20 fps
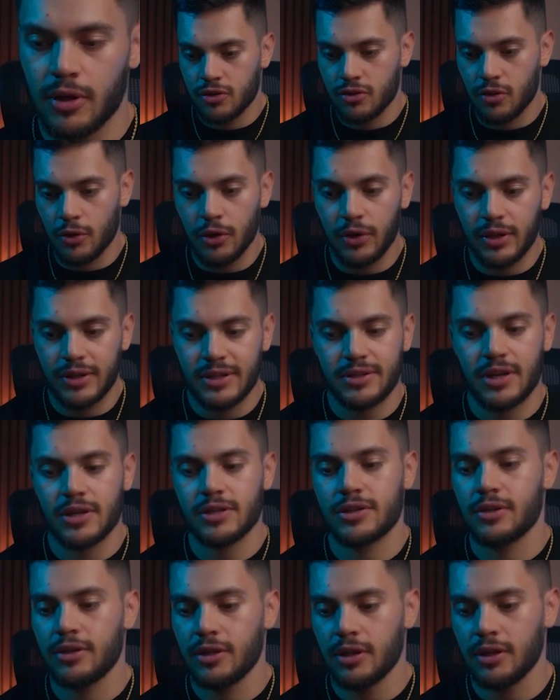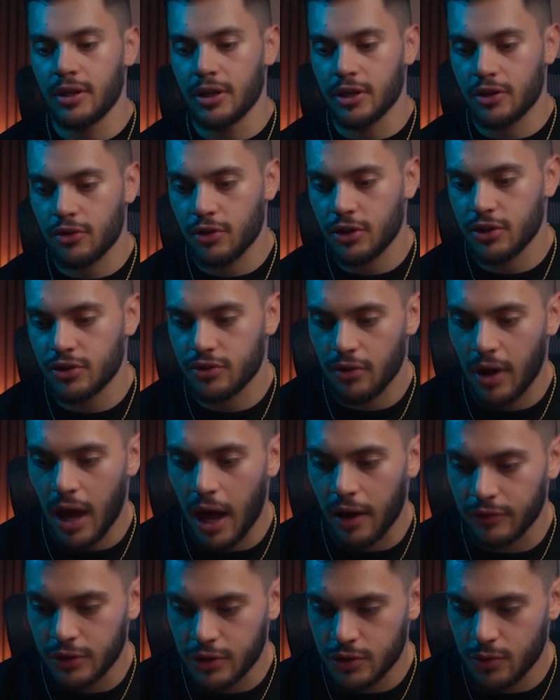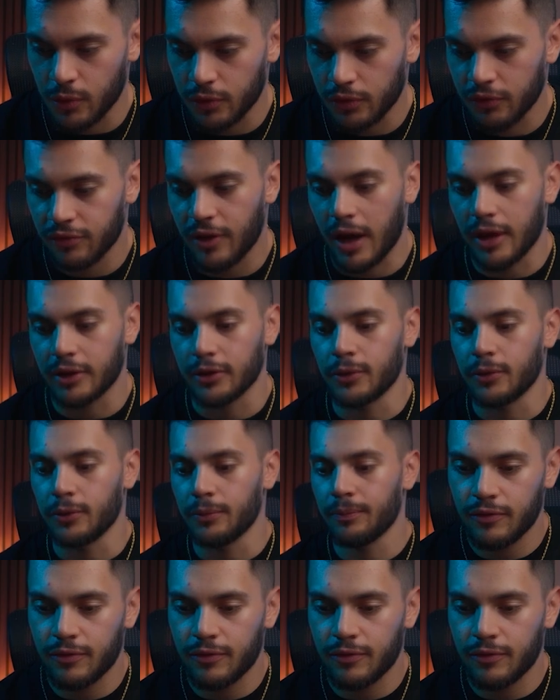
so you can essentially increase your average order value.